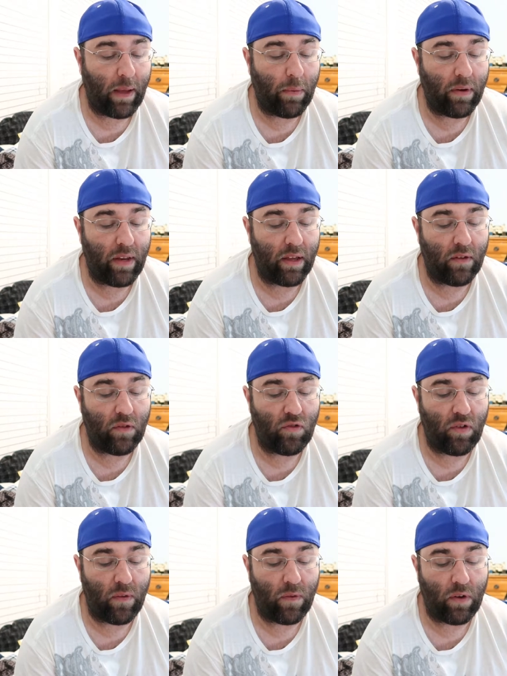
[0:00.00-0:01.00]
day where Diggle
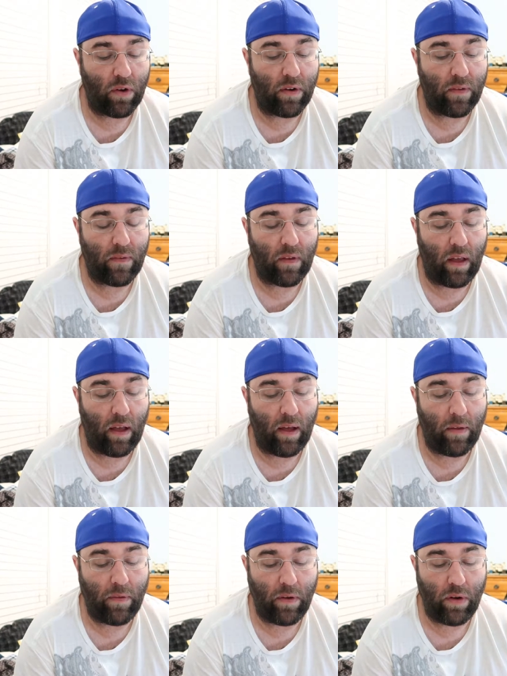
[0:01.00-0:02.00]
shows Curtis
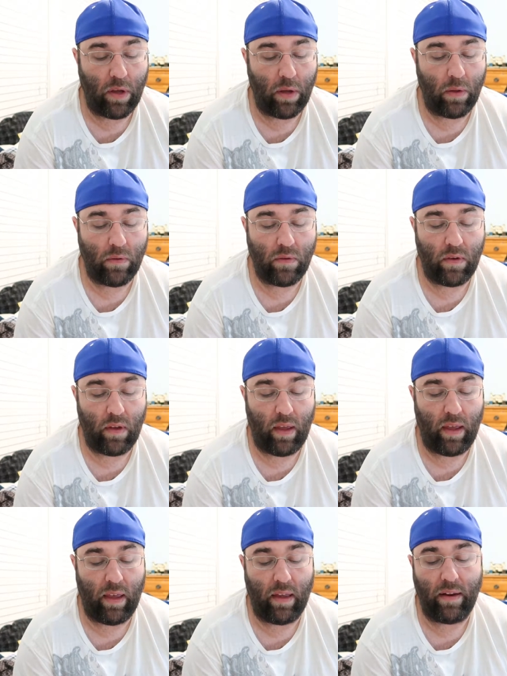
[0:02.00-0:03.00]
um, the note,
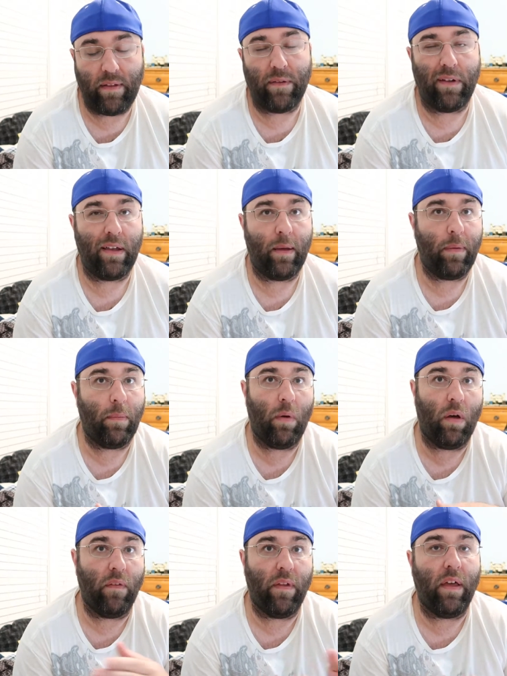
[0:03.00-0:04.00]
and he's already got people
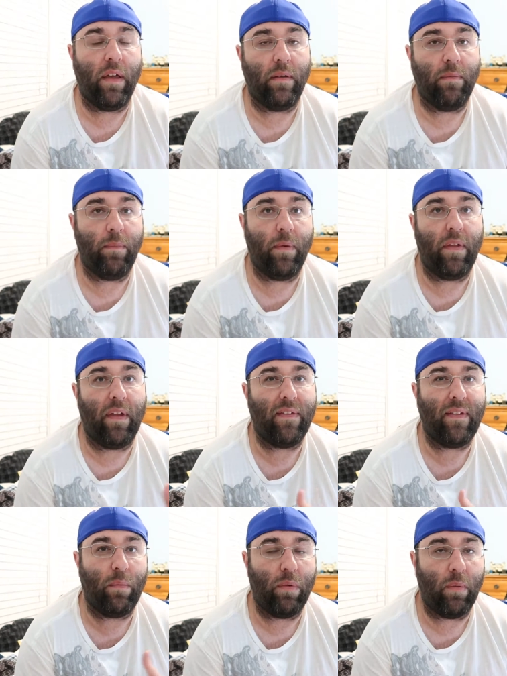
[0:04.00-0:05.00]
on that, but
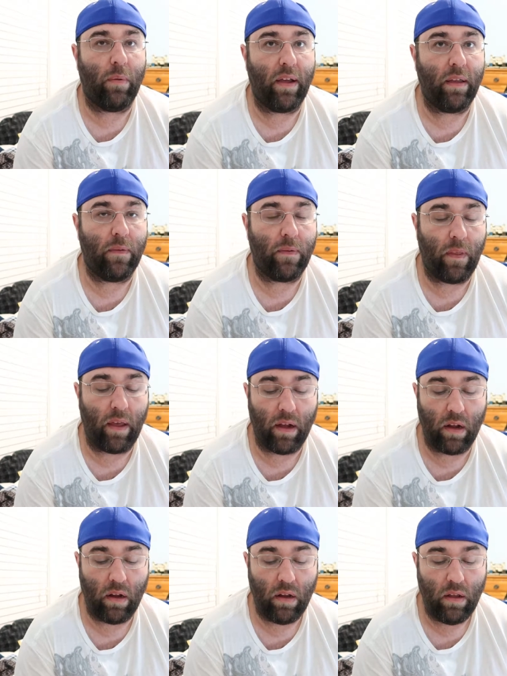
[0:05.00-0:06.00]
that's not really why he was
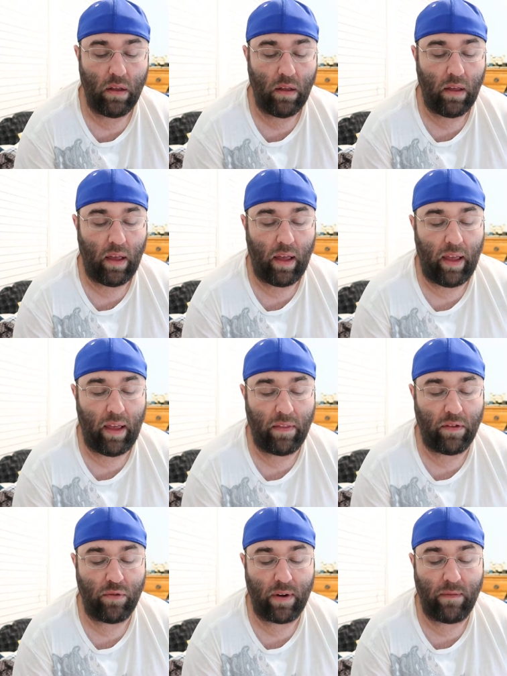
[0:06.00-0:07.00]
there.
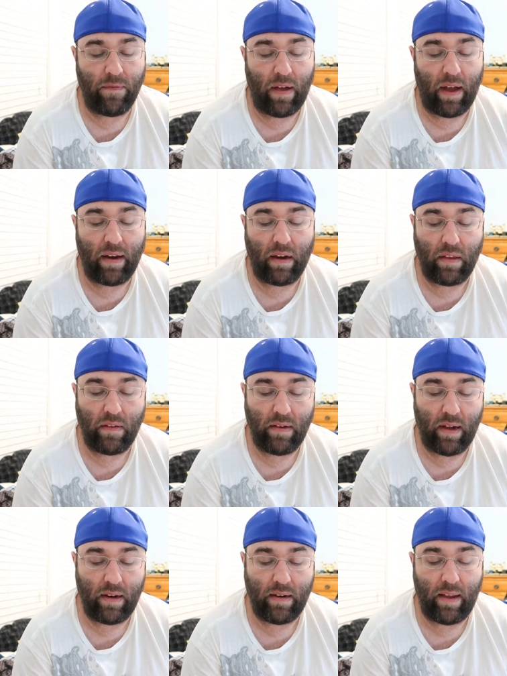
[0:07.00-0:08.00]
And they're trying to find
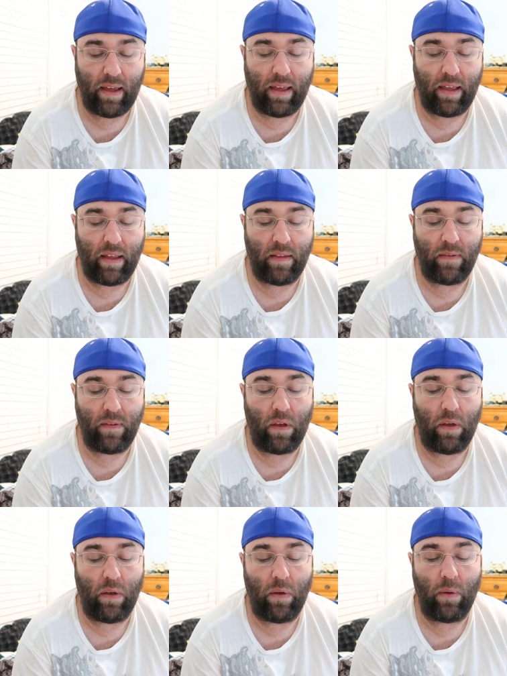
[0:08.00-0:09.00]
Dante, and
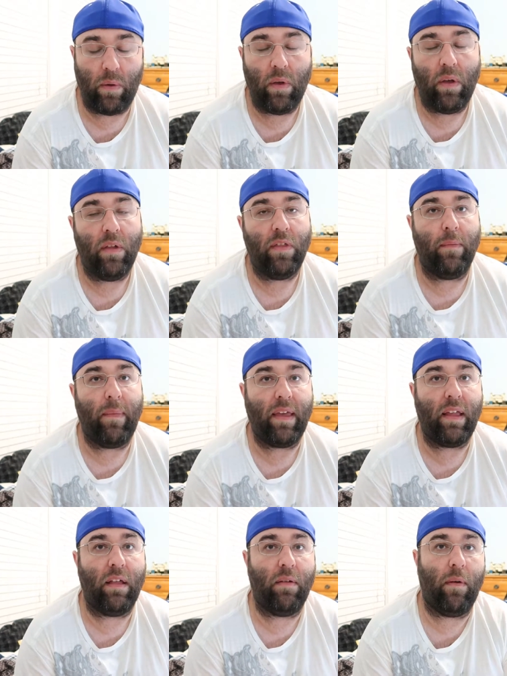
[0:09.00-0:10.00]
so they're
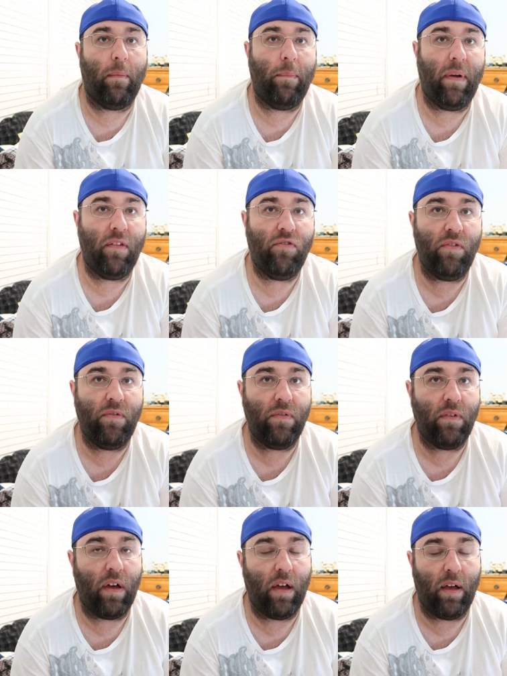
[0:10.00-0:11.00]
making a, a bunch
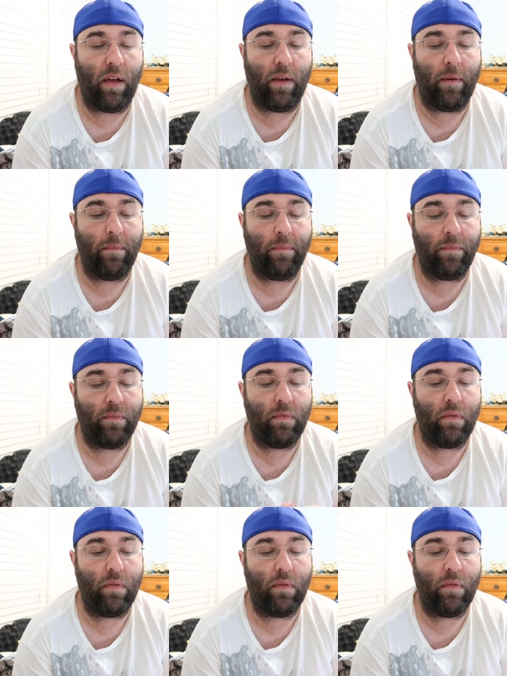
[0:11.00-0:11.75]
of um,